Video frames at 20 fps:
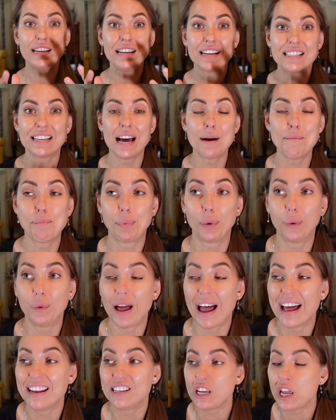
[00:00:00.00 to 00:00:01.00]
example,
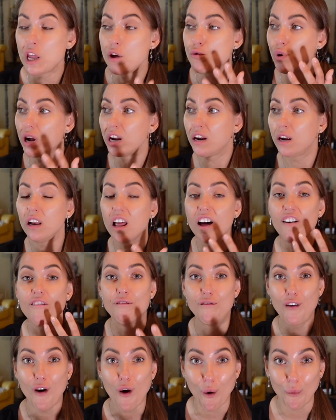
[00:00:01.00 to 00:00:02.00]
and irregular
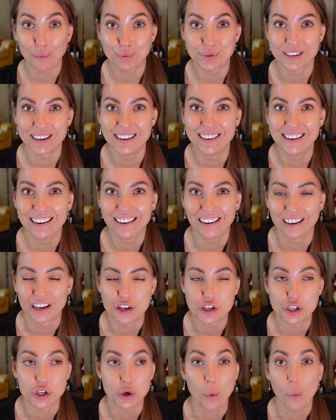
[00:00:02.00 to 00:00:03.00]
verbs in English